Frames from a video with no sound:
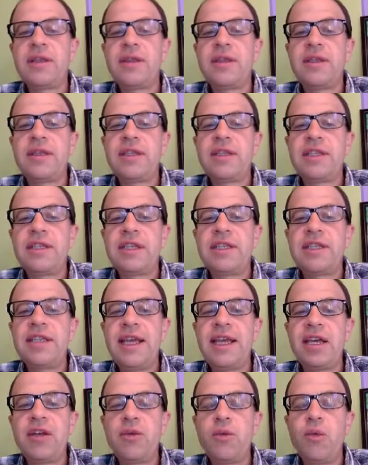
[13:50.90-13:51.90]
This
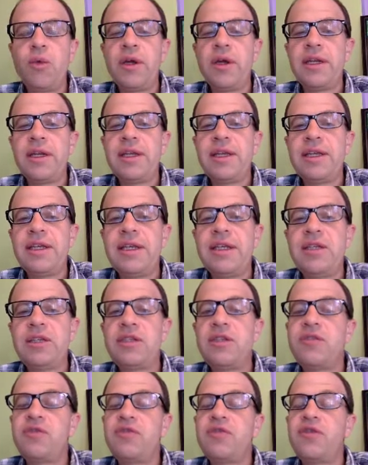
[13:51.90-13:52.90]
second one
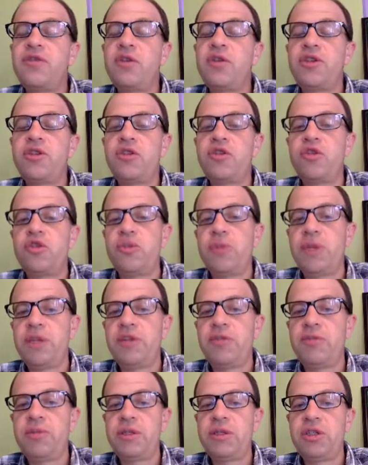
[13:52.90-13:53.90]
is the first
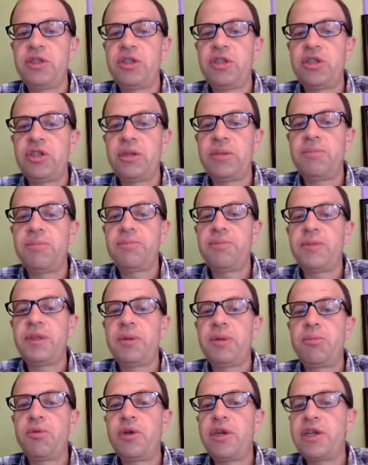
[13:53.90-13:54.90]
attributive position,
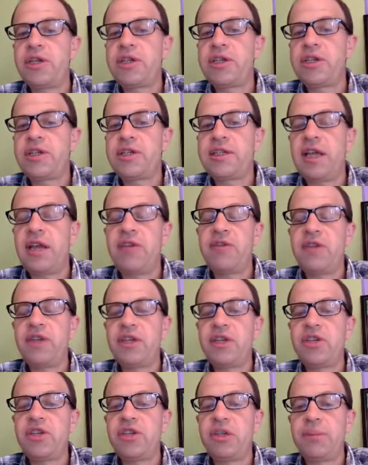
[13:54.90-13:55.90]
the preached
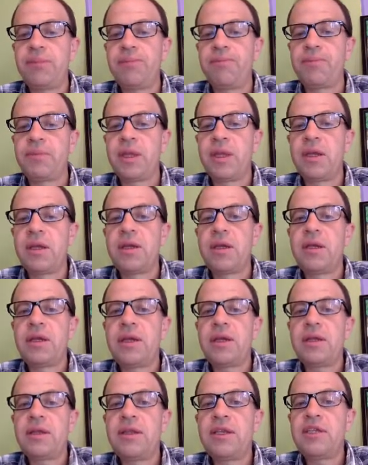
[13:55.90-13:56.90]
salvation.
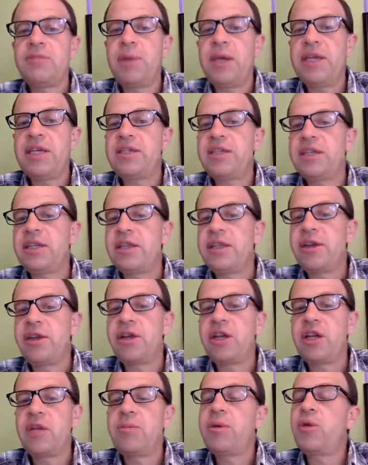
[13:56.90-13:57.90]
These basically
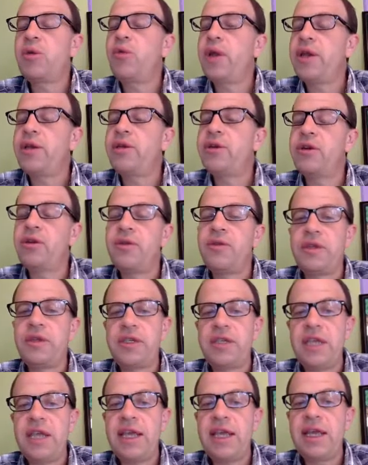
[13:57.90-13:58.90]
are going to be rendered the
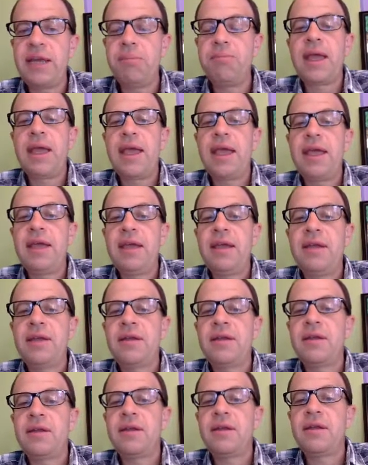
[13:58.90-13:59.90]
same,
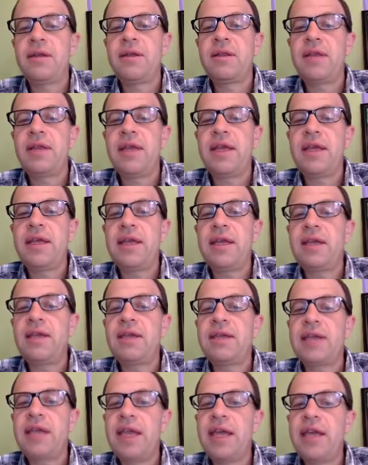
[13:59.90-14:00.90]
and they
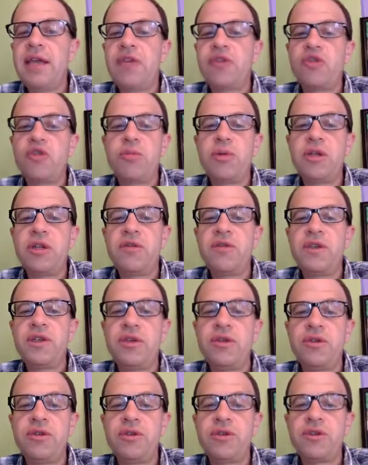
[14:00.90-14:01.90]
indicate attributive
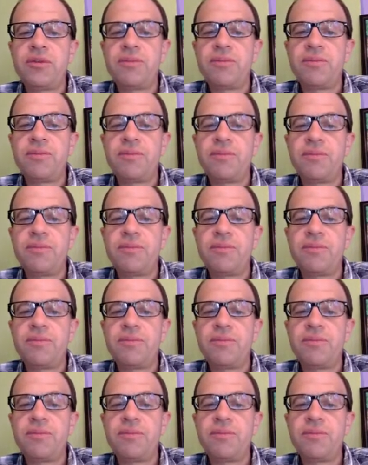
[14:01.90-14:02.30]
use.